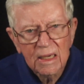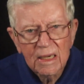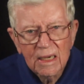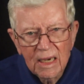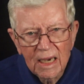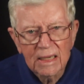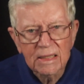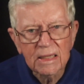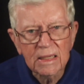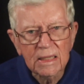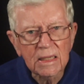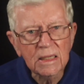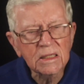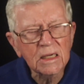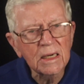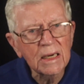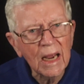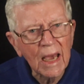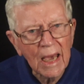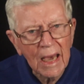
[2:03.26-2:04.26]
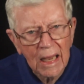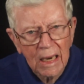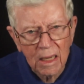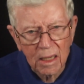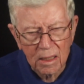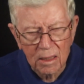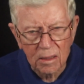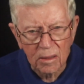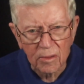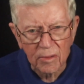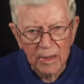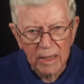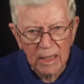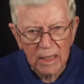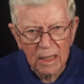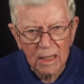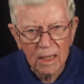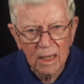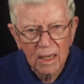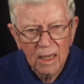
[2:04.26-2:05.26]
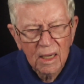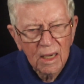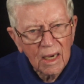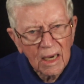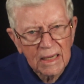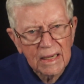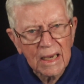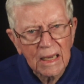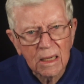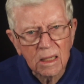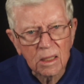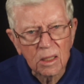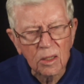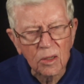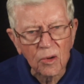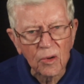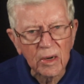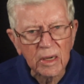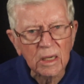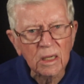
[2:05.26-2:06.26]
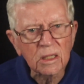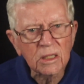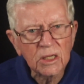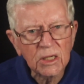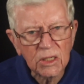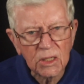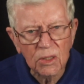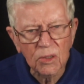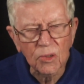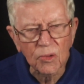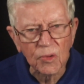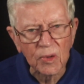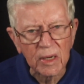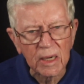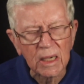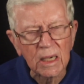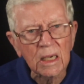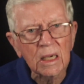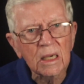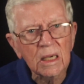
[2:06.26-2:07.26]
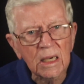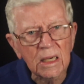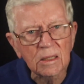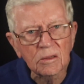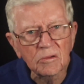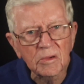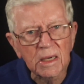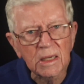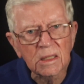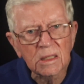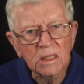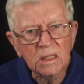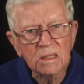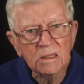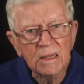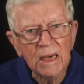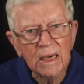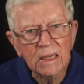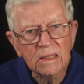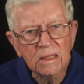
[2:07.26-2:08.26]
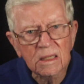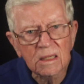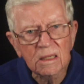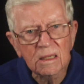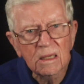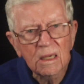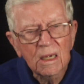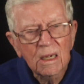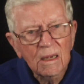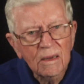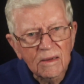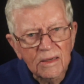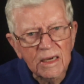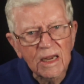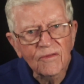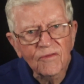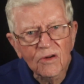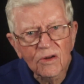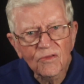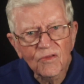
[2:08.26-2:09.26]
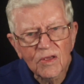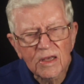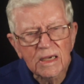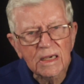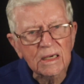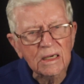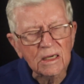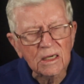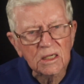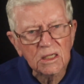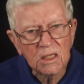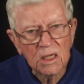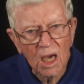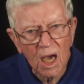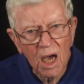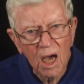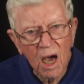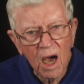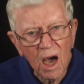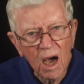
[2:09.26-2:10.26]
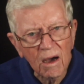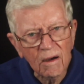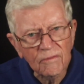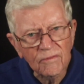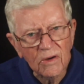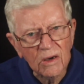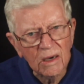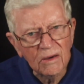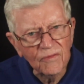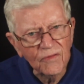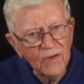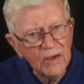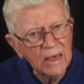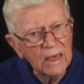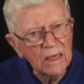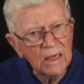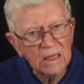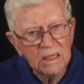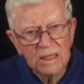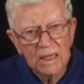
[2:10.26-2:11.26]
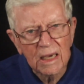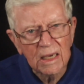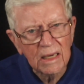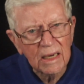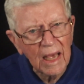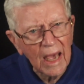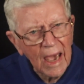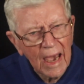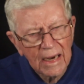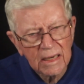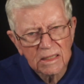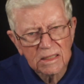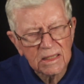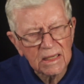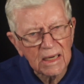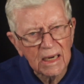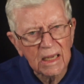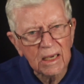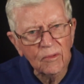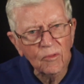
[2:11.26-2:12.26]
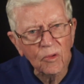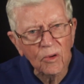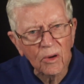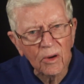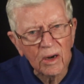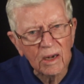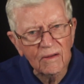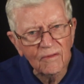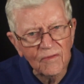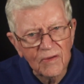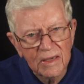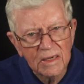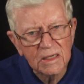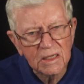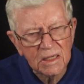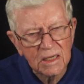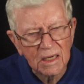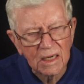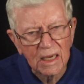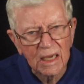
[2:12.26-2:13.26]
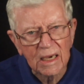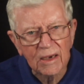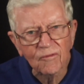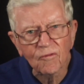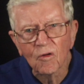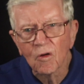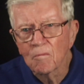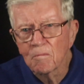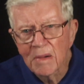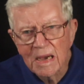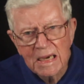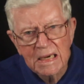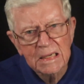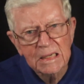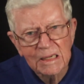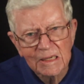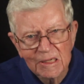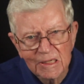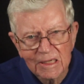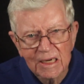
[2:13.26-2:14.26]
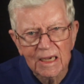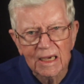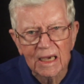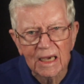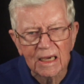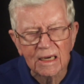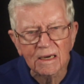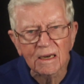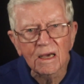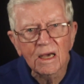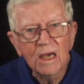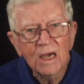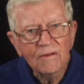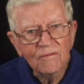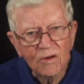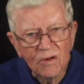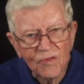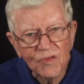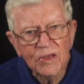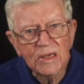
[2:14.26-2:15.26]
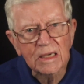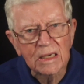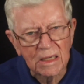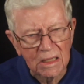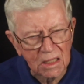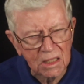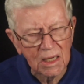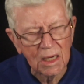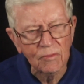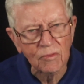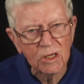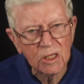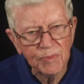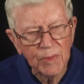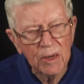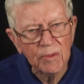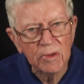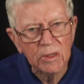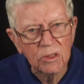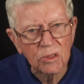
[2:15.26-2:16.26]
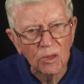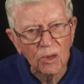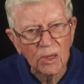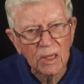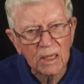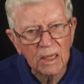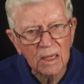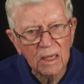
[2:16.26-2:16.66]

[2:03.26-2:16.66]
And it is an allegory, a story in which that different things of things that actually were events in life were made to stand for things that were spiritual.